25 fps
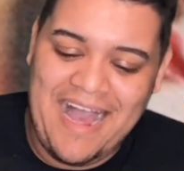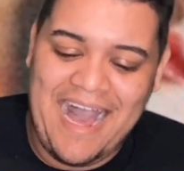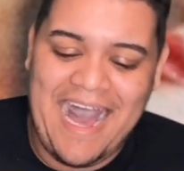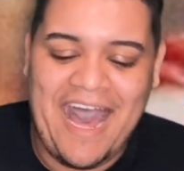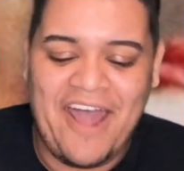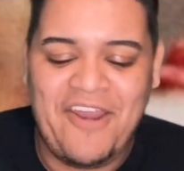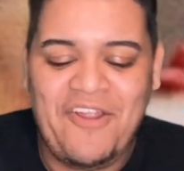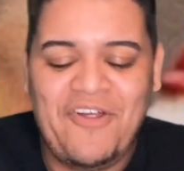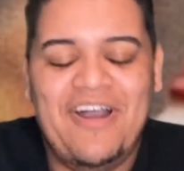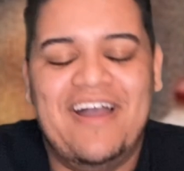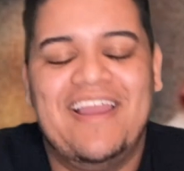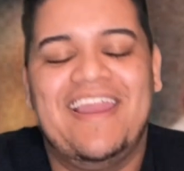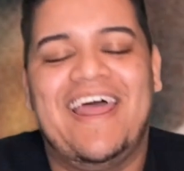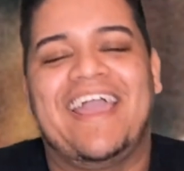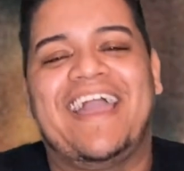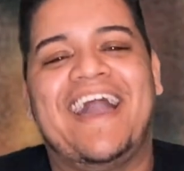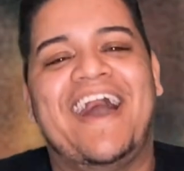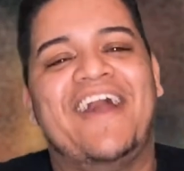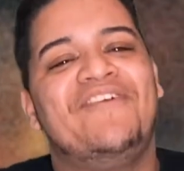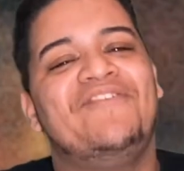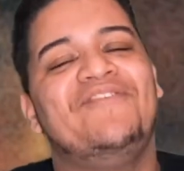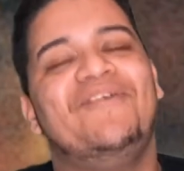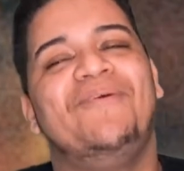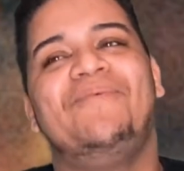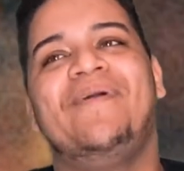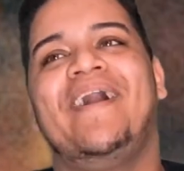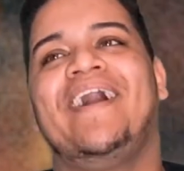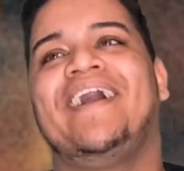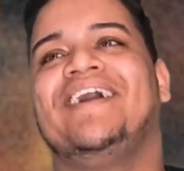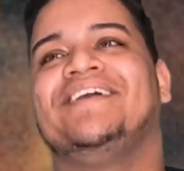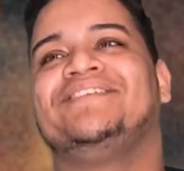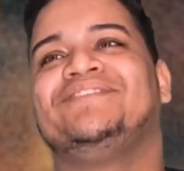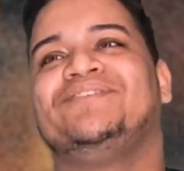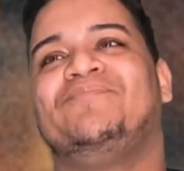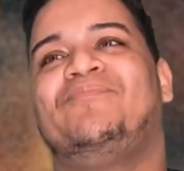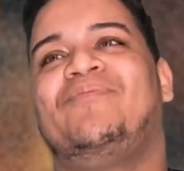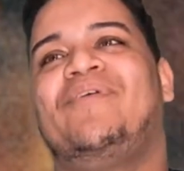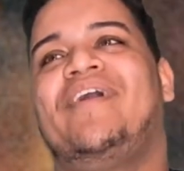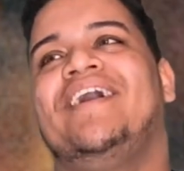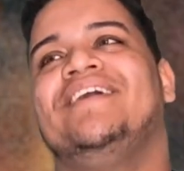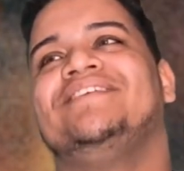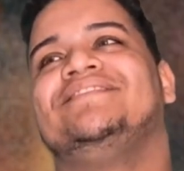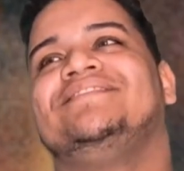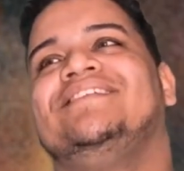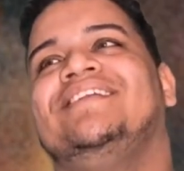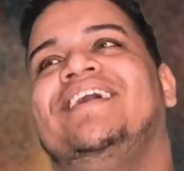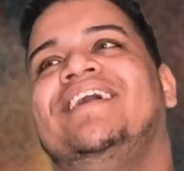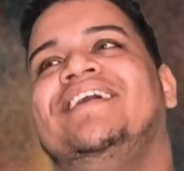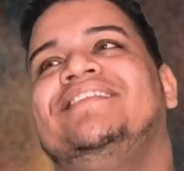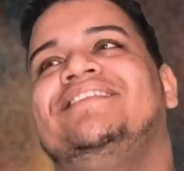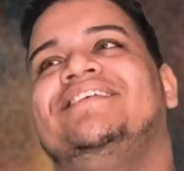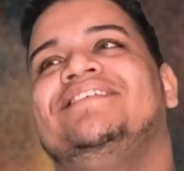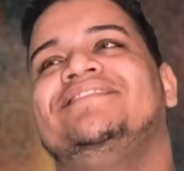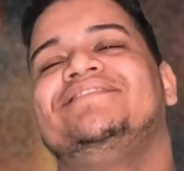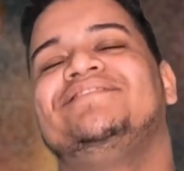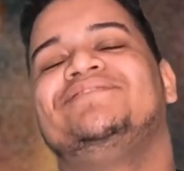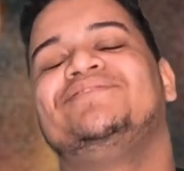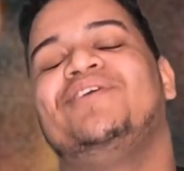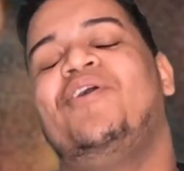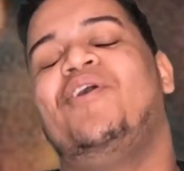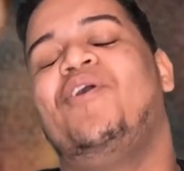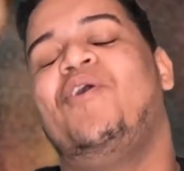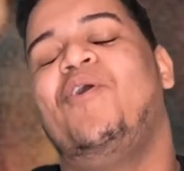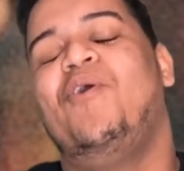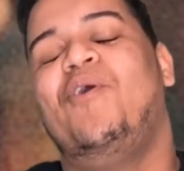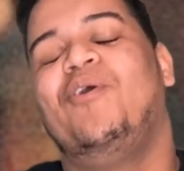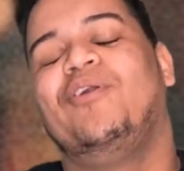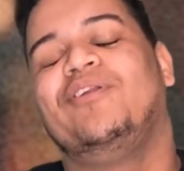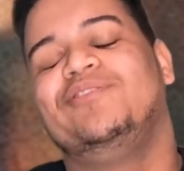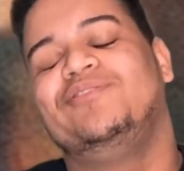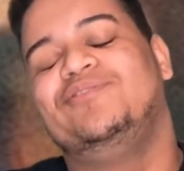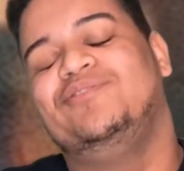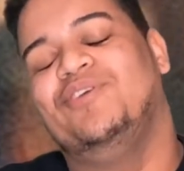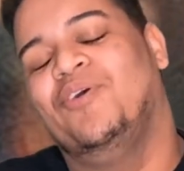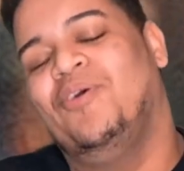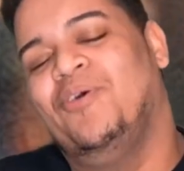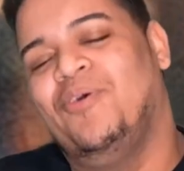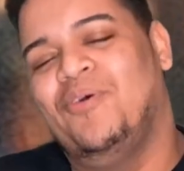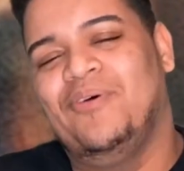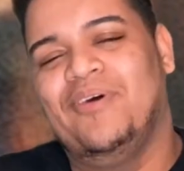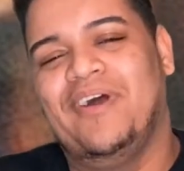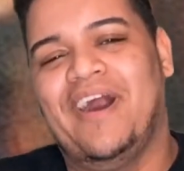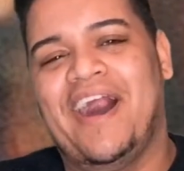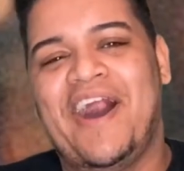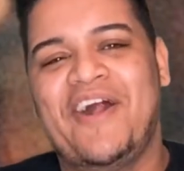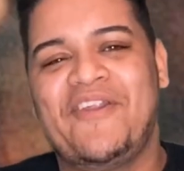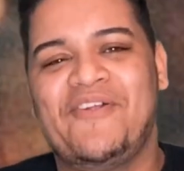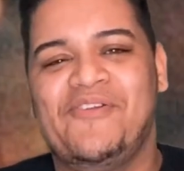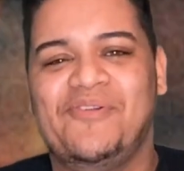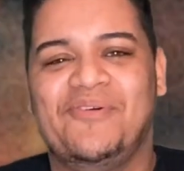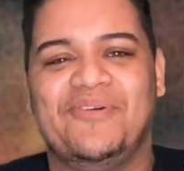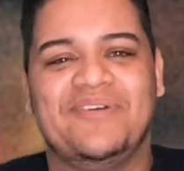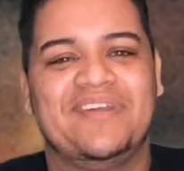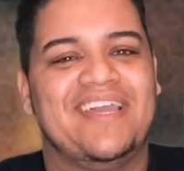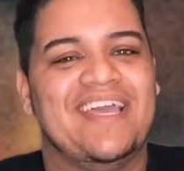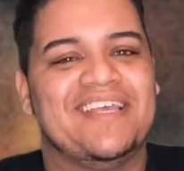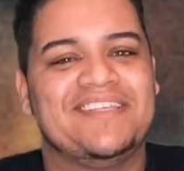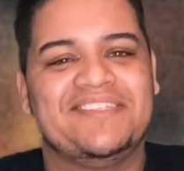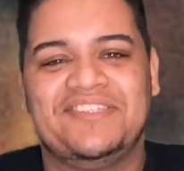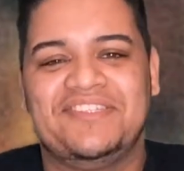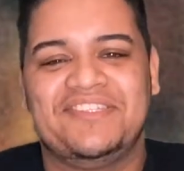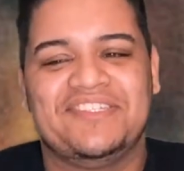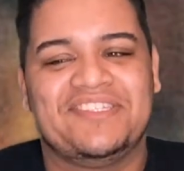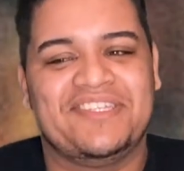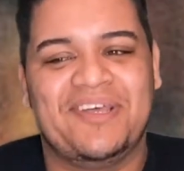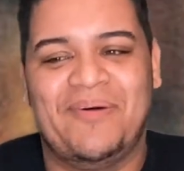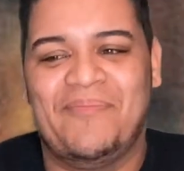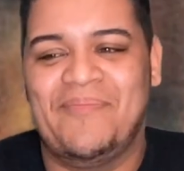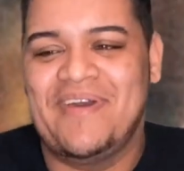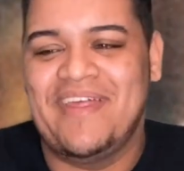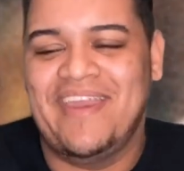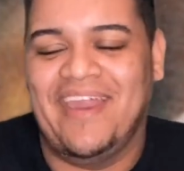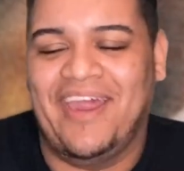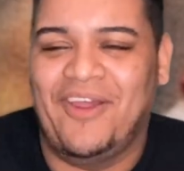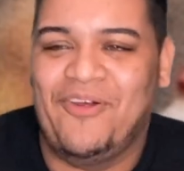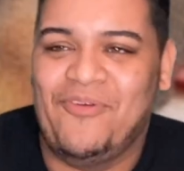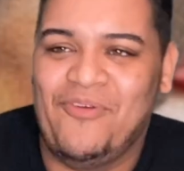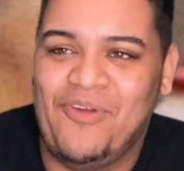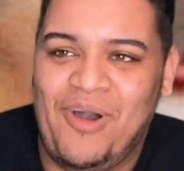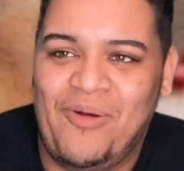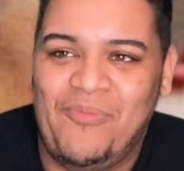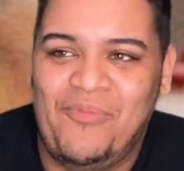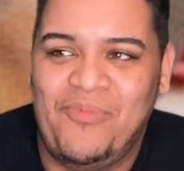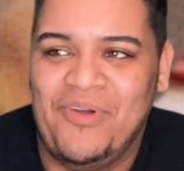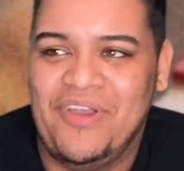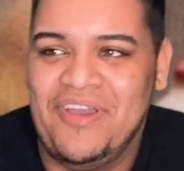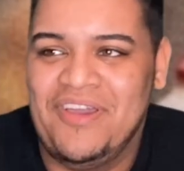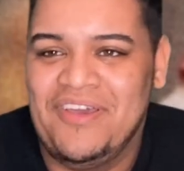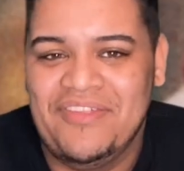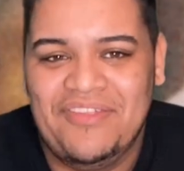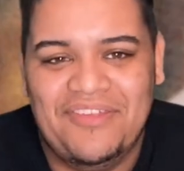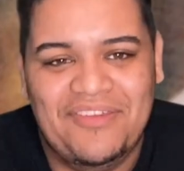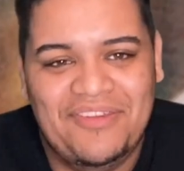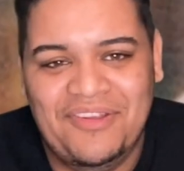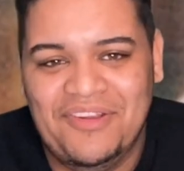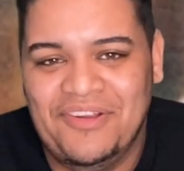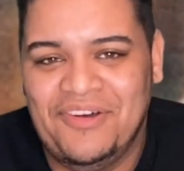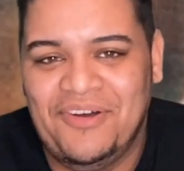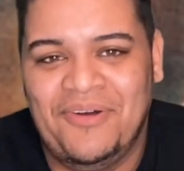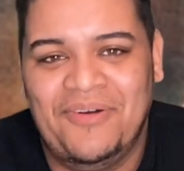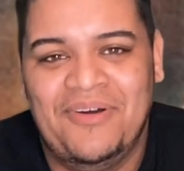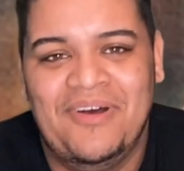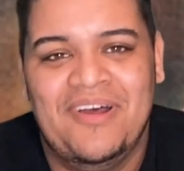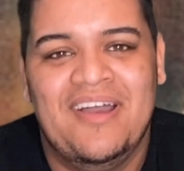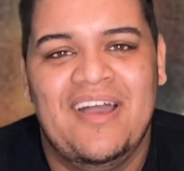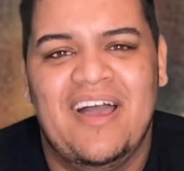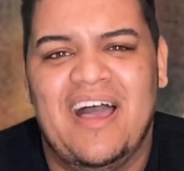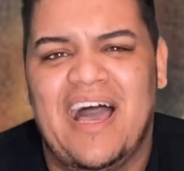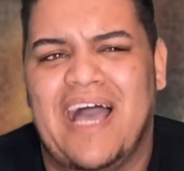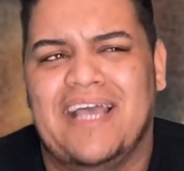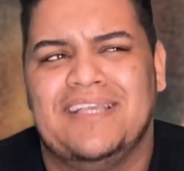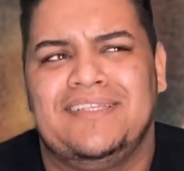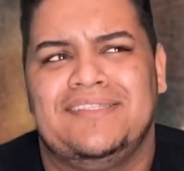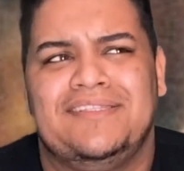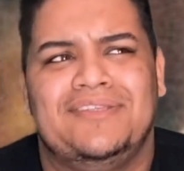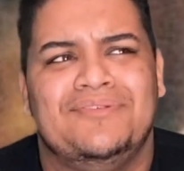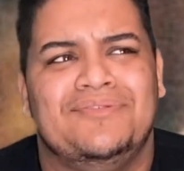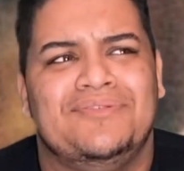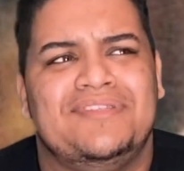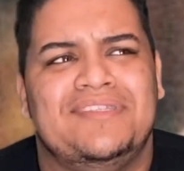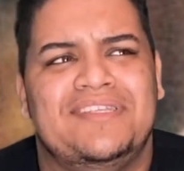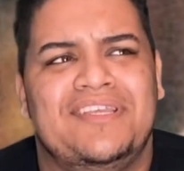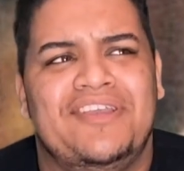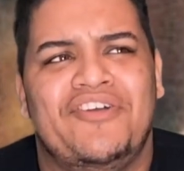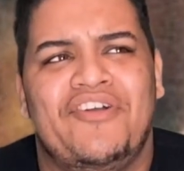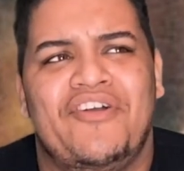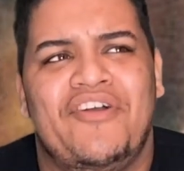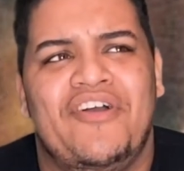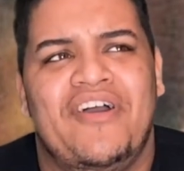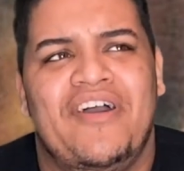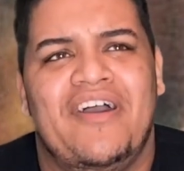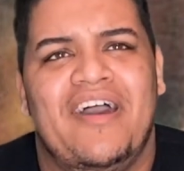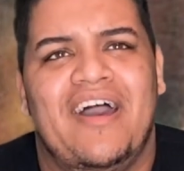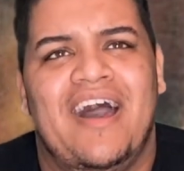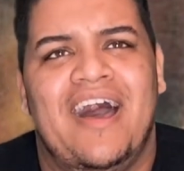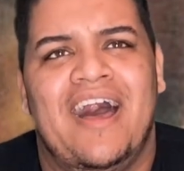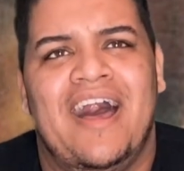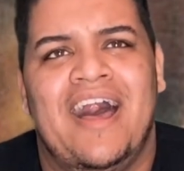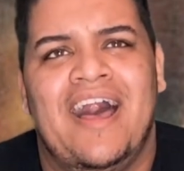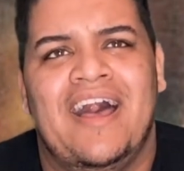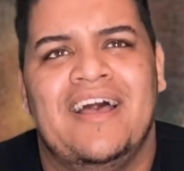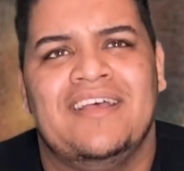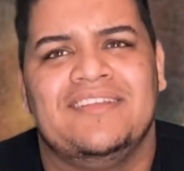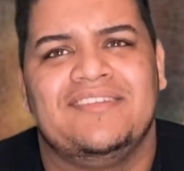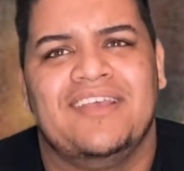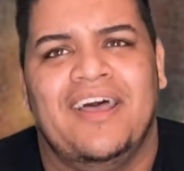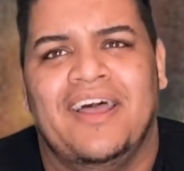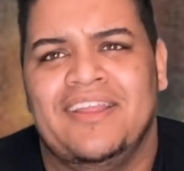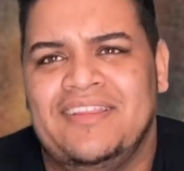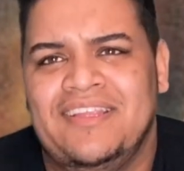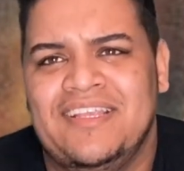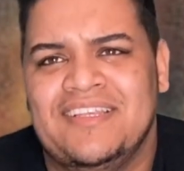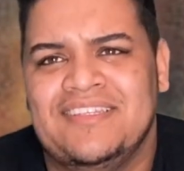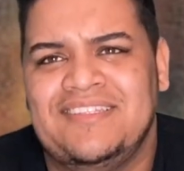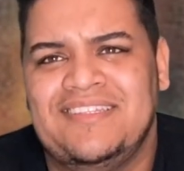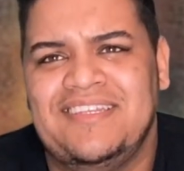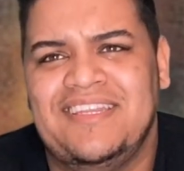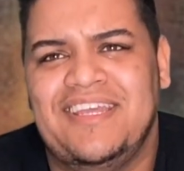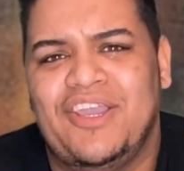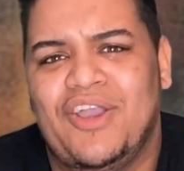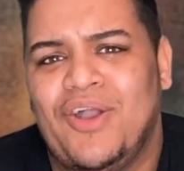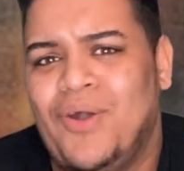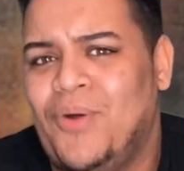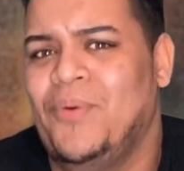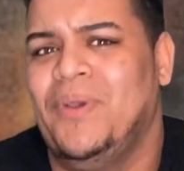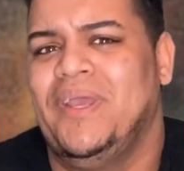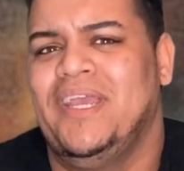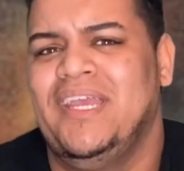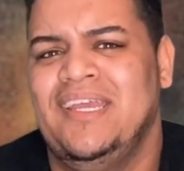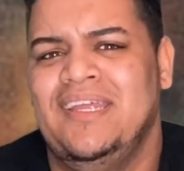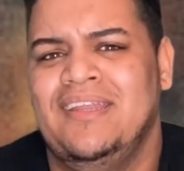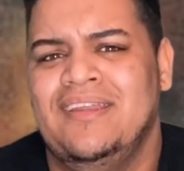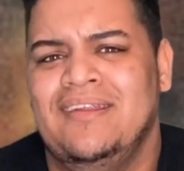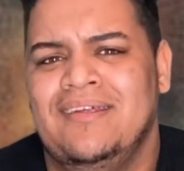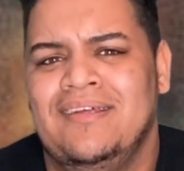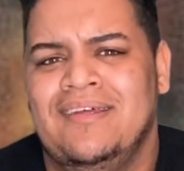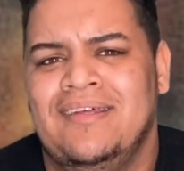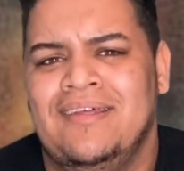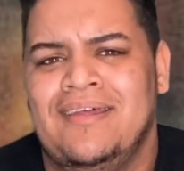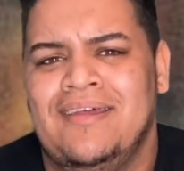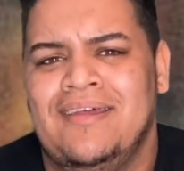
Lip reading: I don't know why I get surprised. Like, this is a whole adult. I don't know. I guess it's just somebody I grew up with, you know. I still see her as a Disney queen.